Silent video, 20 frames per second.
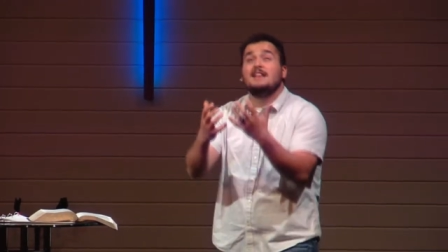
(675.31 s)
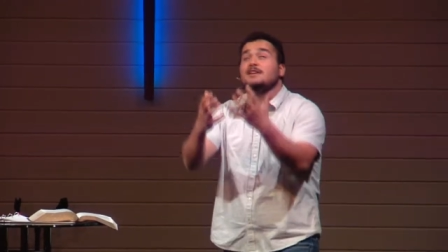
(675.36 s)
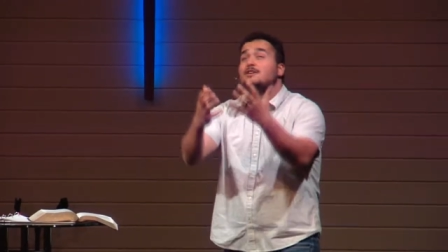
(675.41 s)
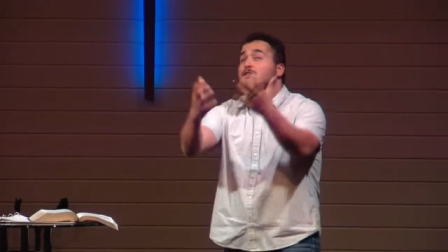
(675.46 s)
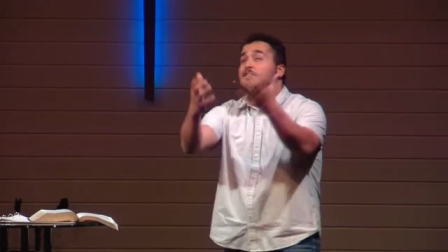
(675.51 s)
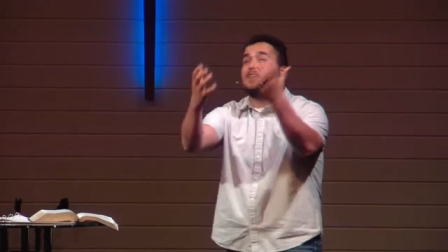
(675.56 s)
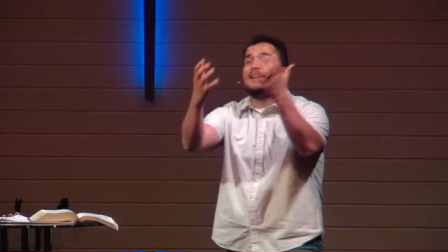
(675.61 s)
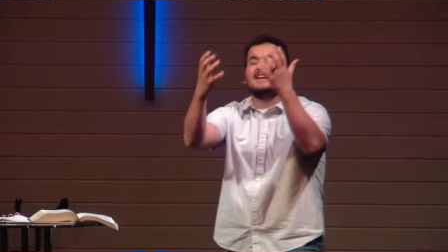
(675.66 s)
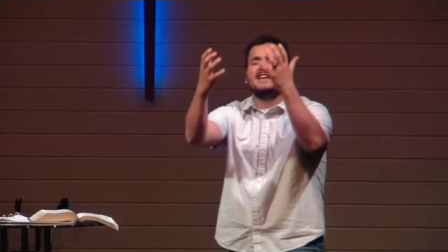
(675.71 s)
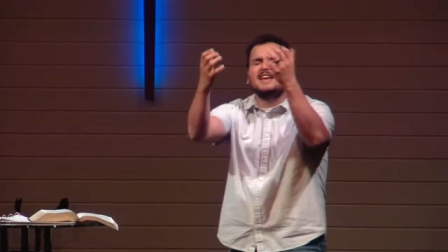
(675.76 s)

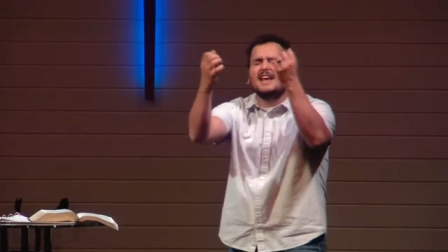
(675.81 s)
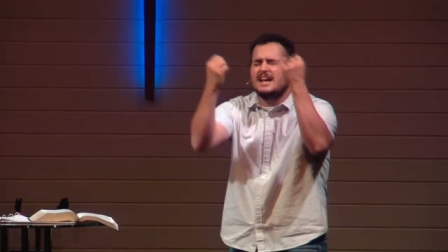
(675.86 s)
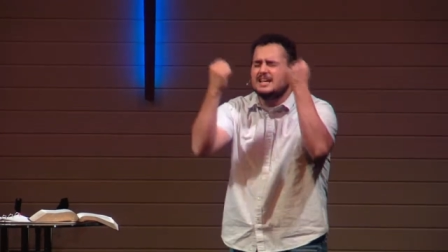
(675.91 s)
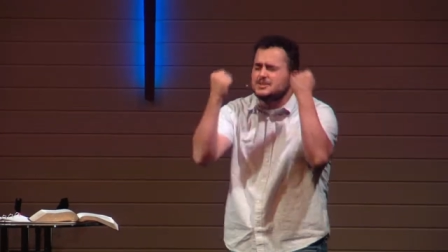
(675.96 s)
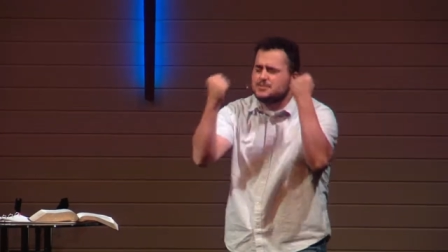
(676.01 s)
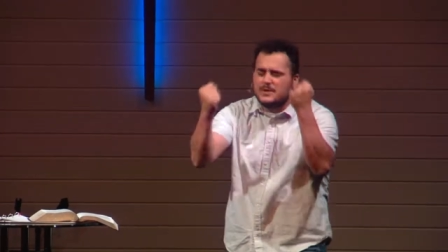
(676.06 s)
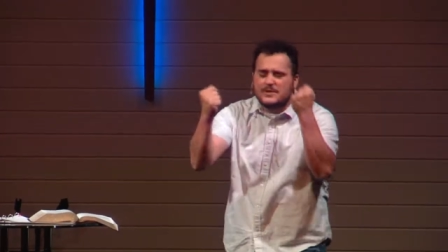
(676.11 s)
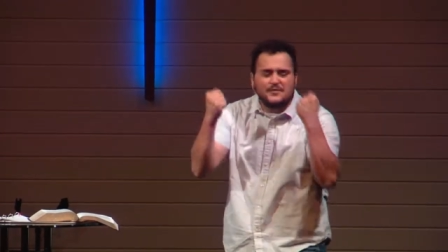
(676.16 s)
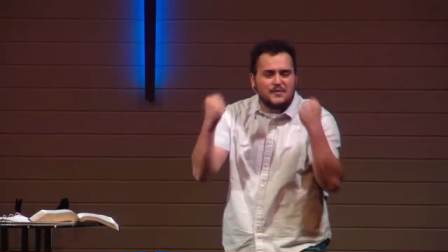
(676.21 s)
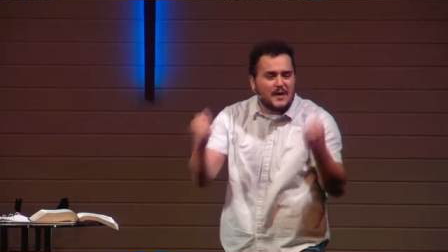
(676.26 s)
They're like,
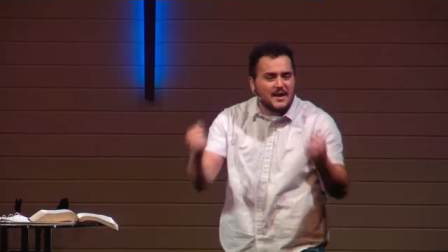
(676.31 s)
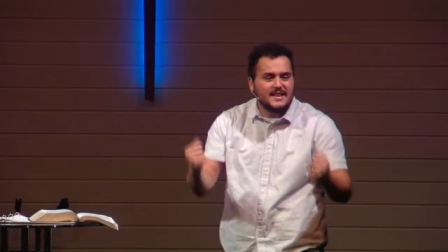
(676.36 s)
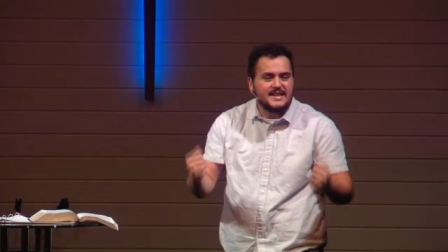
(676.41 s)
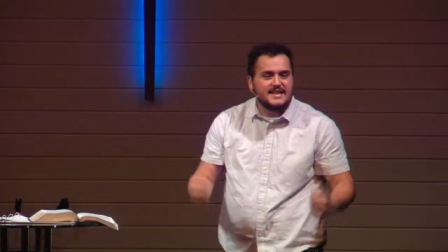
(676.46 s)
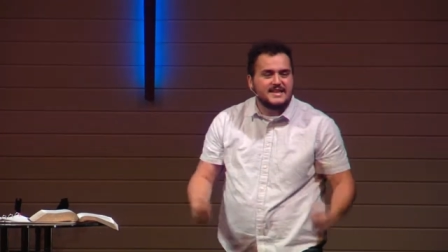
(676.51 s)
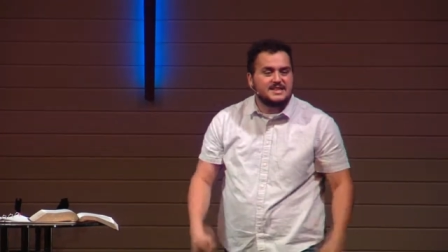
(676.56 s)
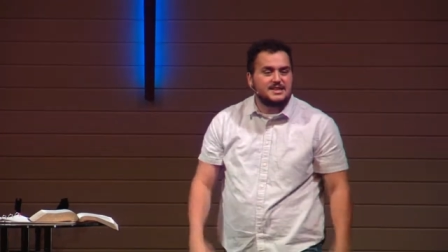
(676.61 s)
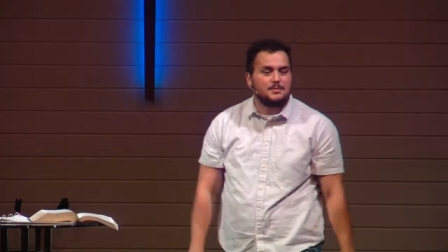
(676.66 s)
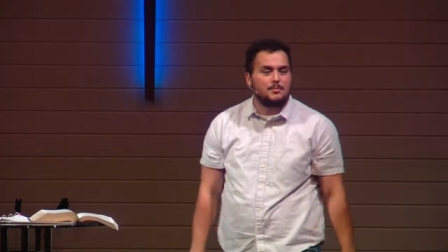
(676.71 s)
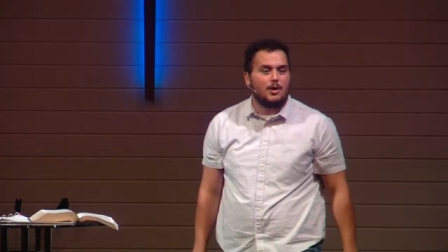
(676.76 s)
yes, we finally
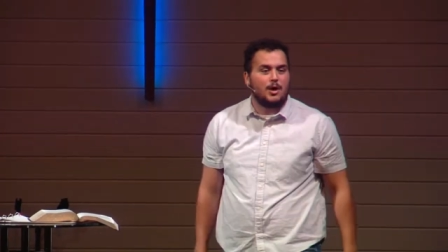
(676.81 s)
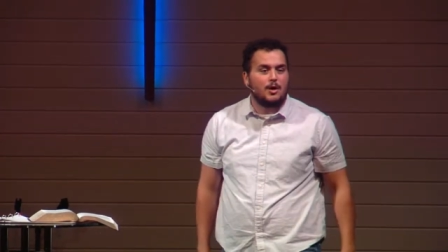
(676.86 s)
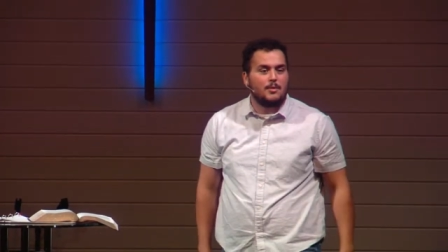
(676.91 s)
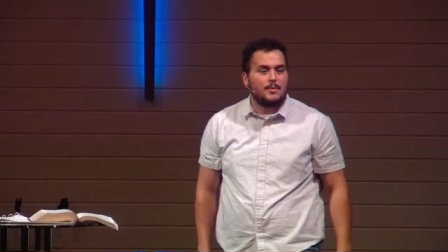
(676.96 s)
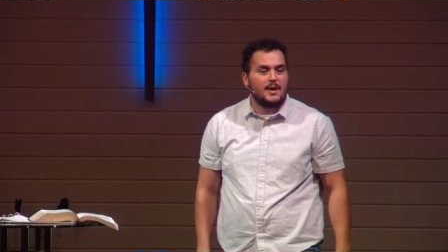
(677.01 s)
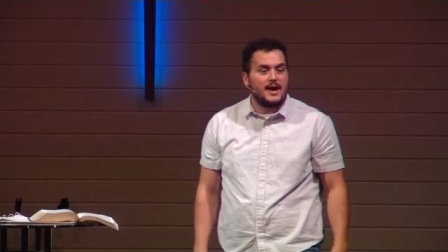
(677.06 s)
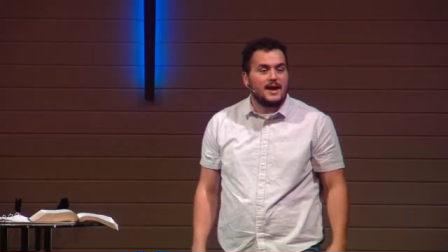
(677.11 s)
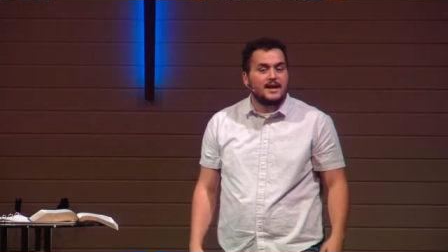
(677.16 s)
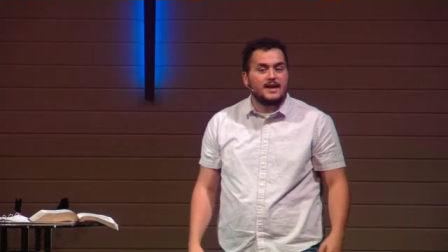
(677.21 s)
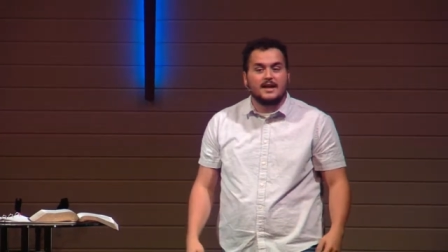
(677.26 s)
get the ball
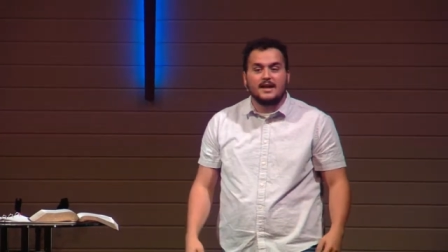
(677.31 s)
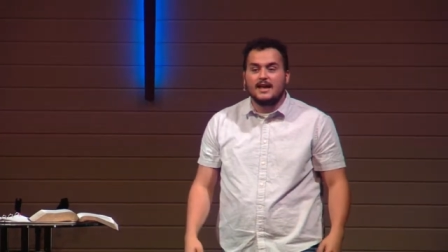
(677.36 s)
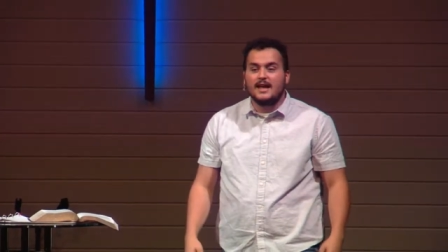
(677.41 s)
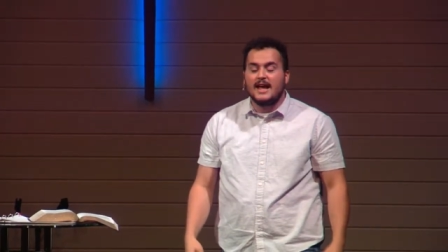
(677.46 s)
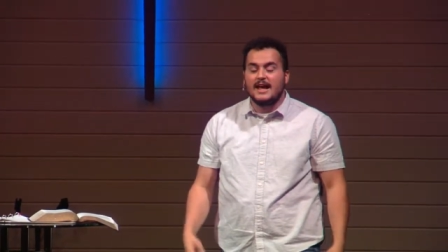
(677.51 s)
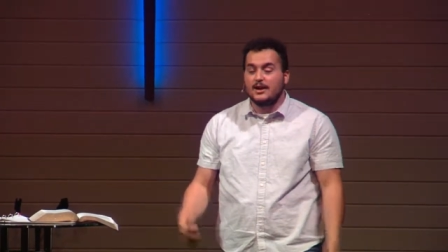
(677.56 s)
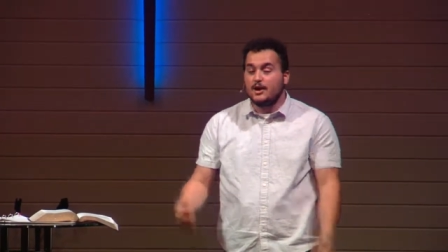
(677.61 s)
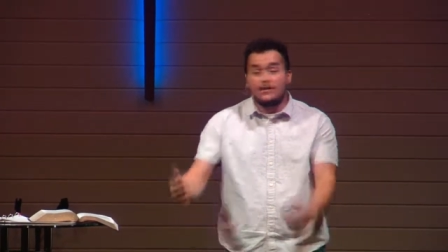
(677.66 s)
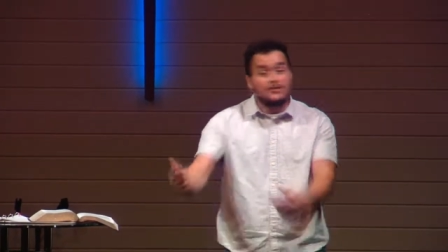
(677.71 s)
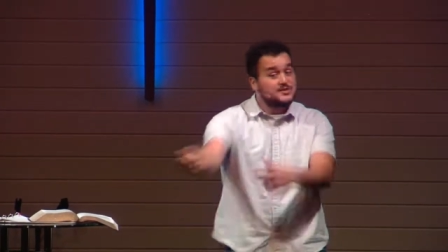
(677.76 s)
back.
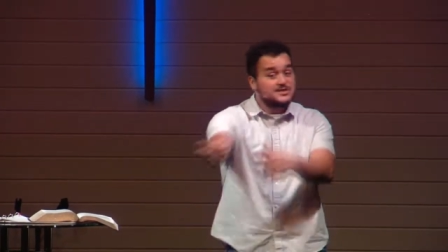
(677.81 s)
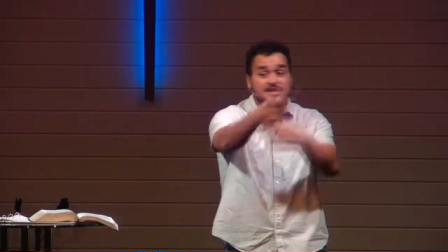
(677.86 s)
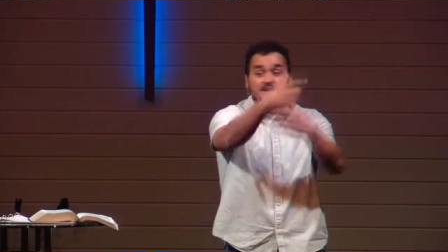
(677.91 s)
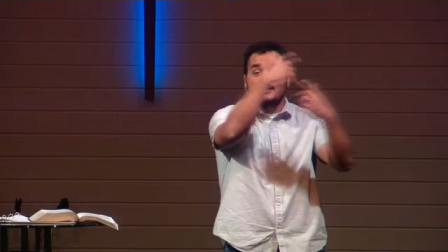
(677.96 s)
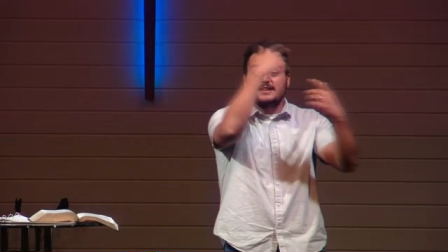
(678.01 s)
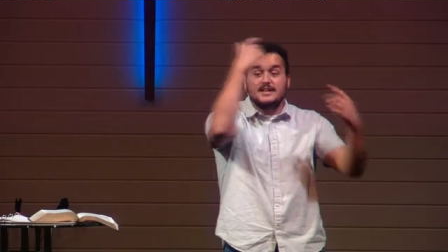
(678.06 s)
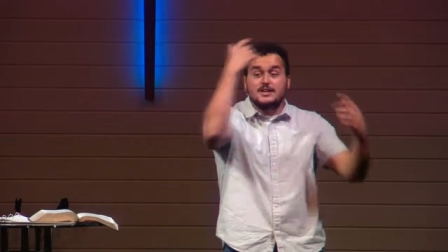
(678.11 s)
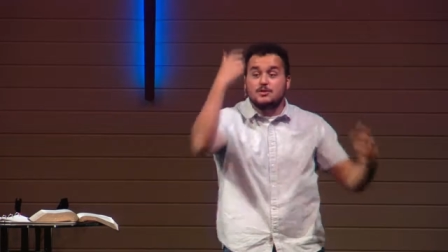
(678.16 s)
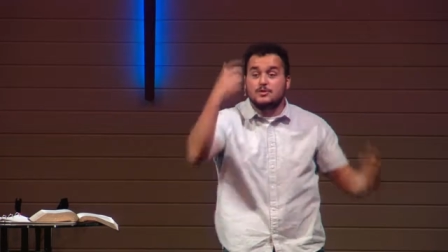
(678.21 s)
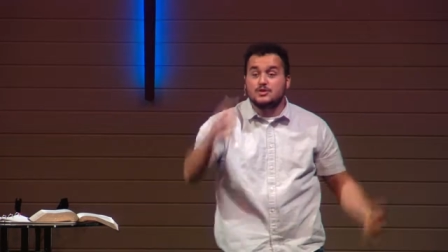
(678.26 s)
And all of a
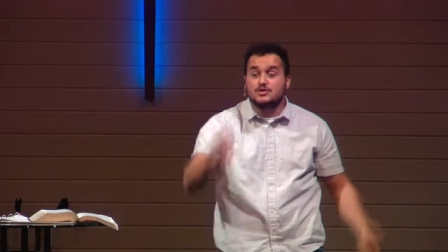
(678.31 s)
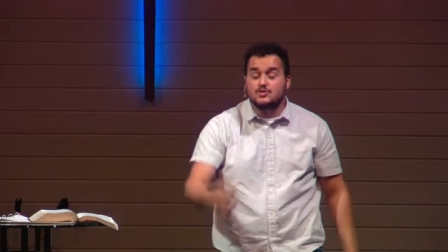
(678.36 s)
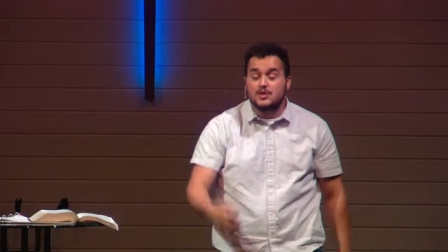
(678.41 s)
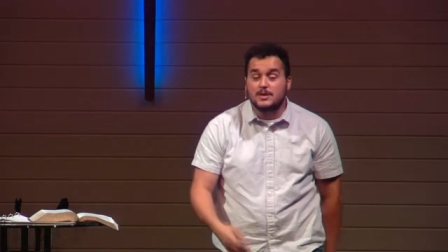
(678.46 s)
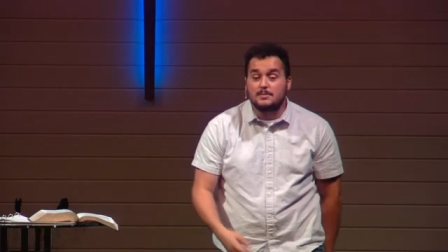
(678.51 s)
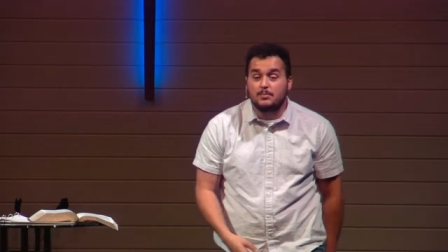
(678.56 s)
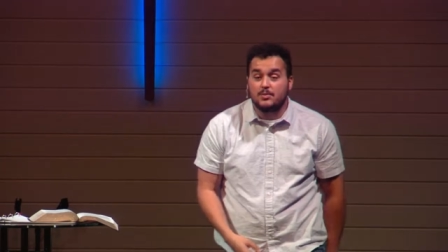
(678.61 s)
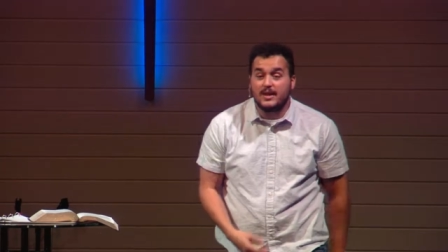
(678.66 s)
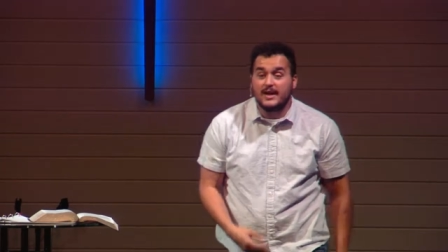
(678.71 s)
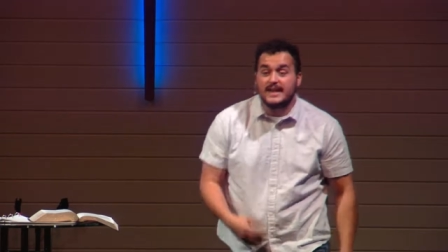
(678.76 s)
sudden they do a
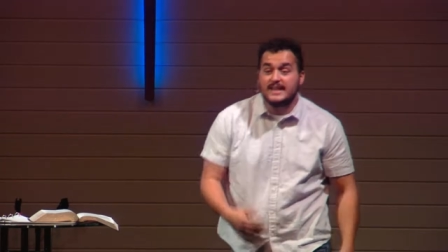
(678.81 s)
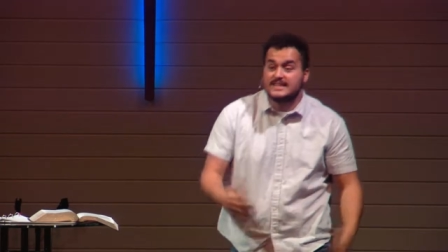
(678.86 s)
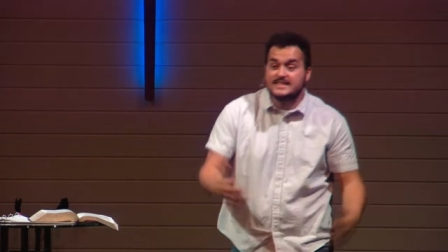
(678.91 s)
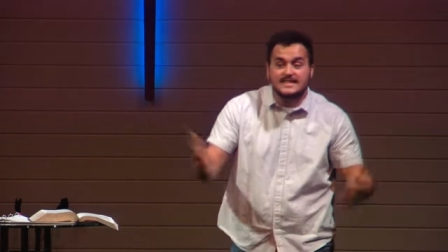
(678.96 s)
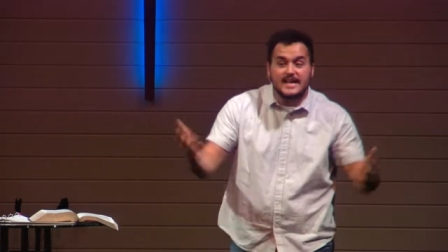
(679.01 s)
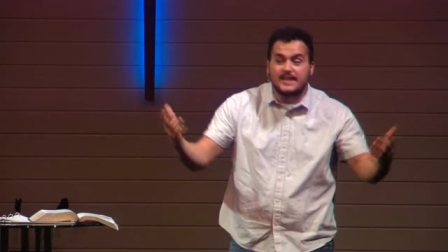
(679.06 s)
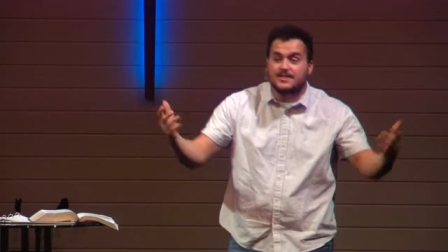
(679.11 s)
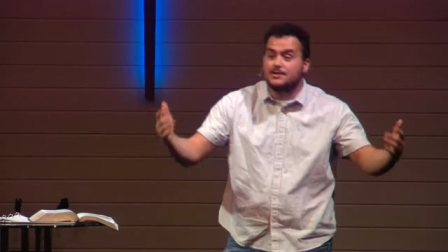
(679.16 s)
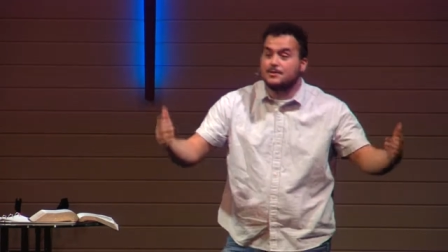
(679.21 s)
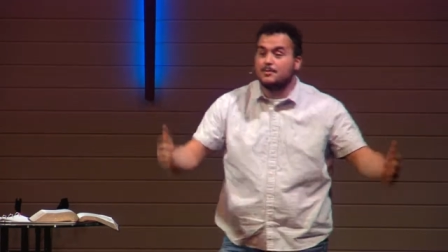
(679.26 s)
trick play and it's
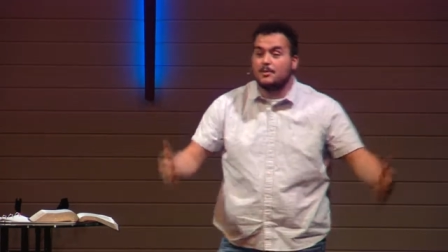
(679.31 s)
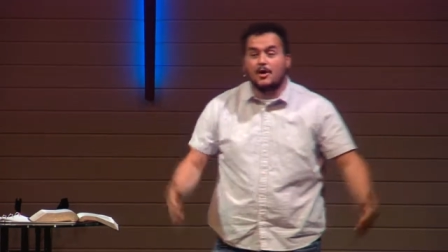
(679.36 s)
not their